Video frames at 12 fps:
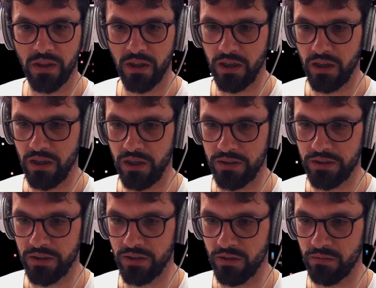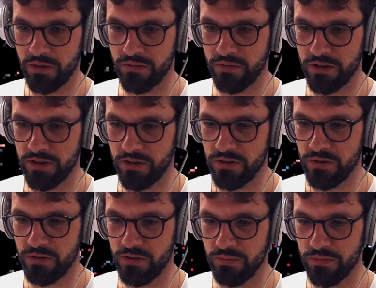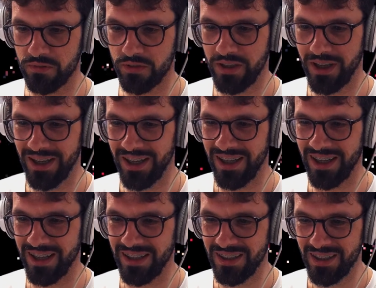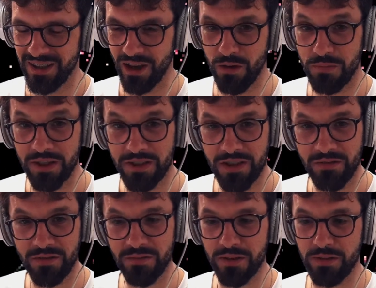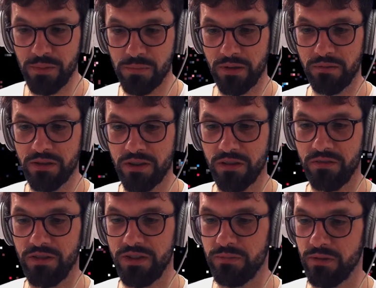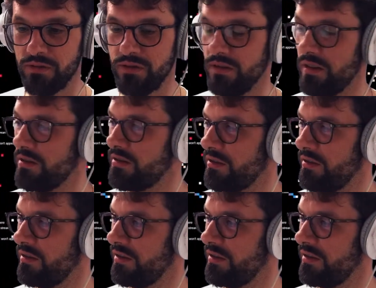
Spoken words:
And no one is watching on YouTube. Oh, but actually 20 people are watching on Facebook, so that's good.